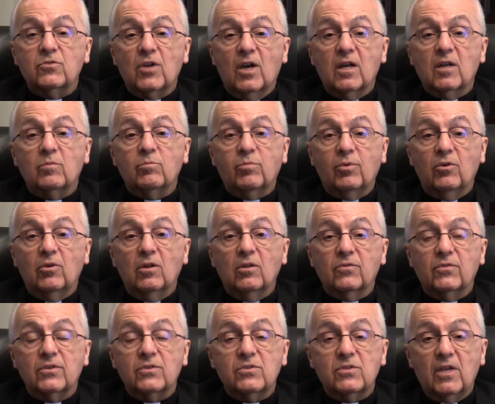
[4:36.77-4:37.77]
John
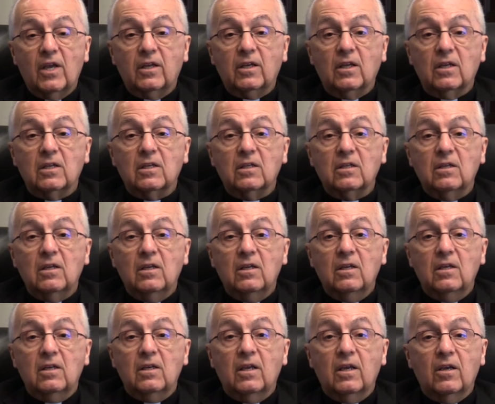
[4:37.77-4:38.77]
Paul II,
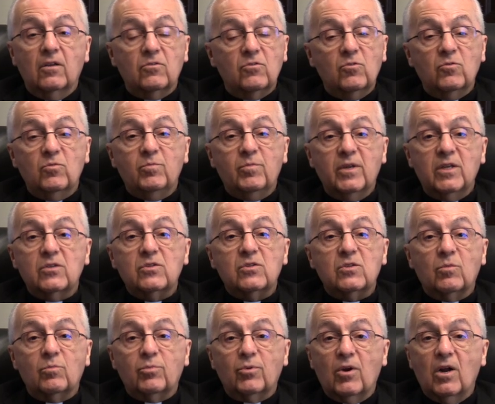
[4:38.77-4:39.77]
and you'd be
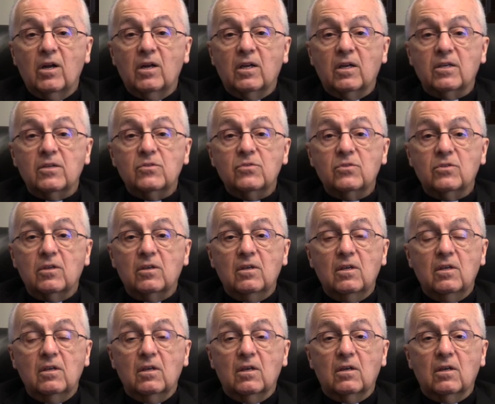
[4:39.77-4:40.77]
surprised
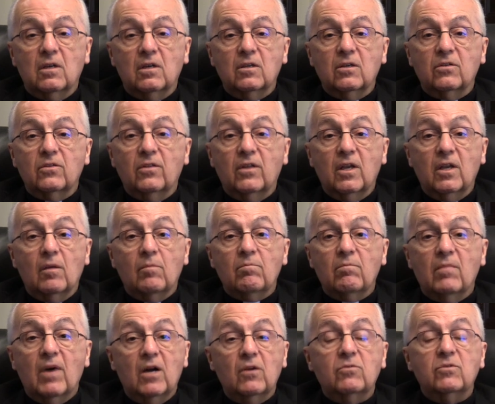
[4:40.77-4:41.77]
the
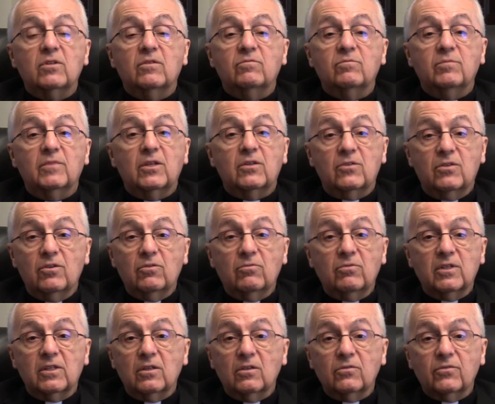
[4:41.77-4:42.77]
amount of
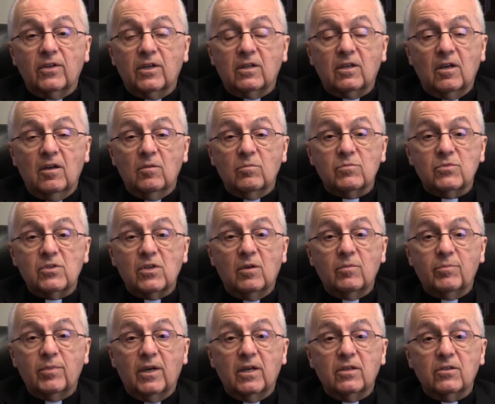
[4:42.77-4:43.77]
material that comes
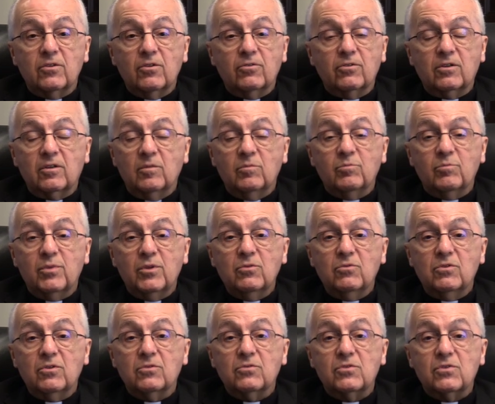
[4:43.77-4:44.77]
up on your
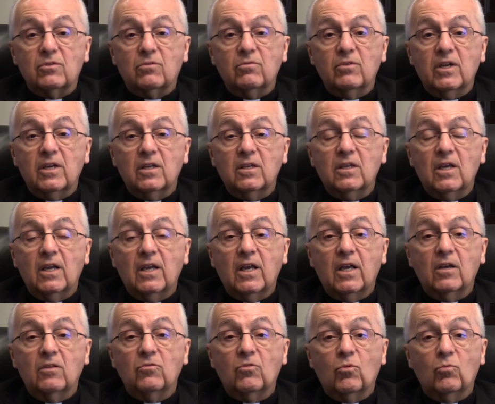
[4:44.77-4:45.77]
computer screen
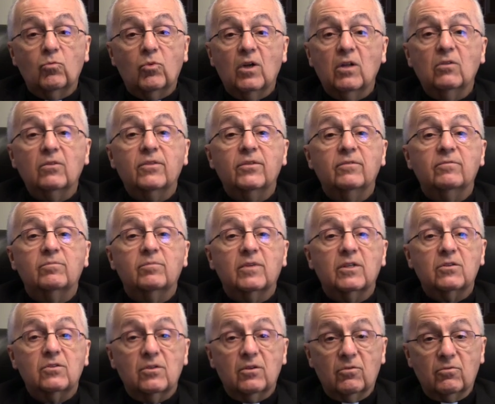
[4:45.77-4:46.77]
and the wealth of
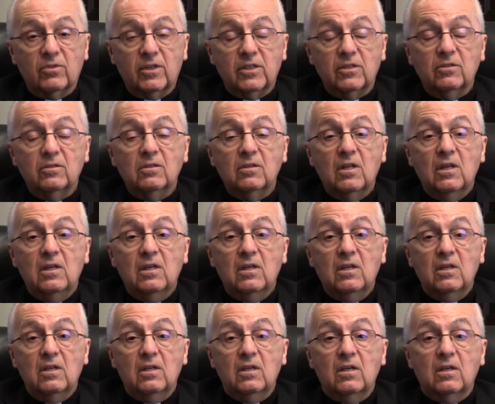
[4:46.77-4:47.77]
material
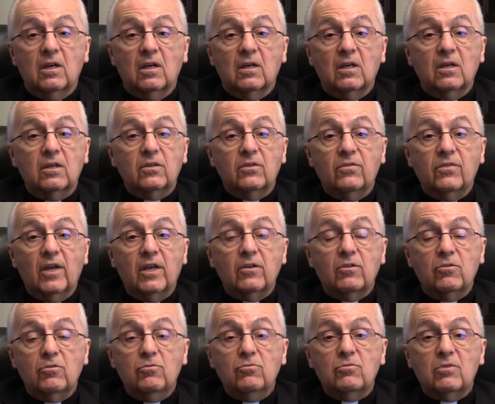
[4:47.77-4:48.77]

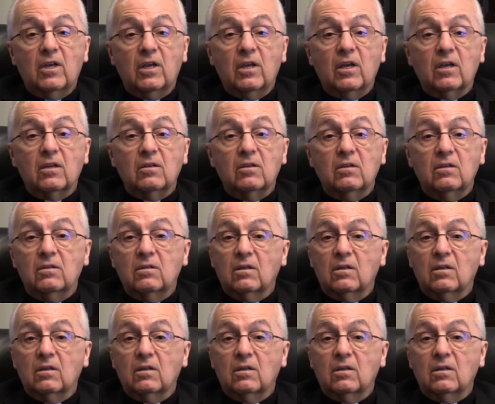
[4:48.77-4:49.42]
that you can